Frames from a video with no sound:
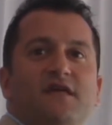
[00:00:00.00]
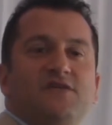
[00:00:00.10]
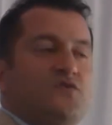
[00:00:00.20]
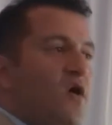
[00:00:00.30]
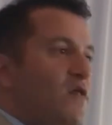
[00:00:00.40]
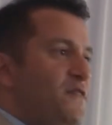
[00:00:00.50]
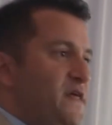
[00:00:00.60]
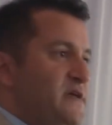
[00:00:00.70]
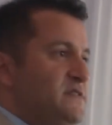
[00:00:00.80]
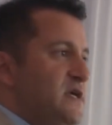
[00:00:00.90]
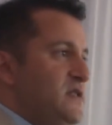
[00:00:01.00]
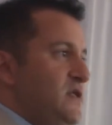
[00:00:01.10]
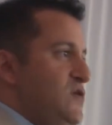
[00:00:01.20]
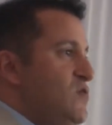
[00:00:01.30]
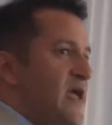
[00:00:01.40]
these are all the things
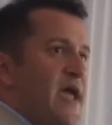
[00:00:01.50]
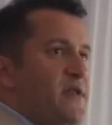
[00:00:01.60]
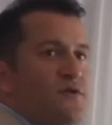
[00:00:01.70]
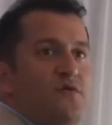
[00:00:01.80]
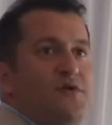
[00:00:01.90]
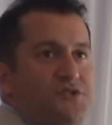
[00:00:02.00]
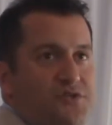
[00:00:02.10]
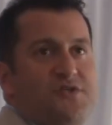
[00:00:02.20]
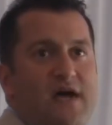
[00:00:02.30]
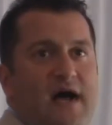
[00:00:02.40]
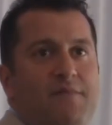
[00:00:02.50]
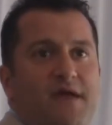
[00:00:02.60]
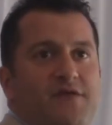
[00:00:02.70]
that you can't do at your job,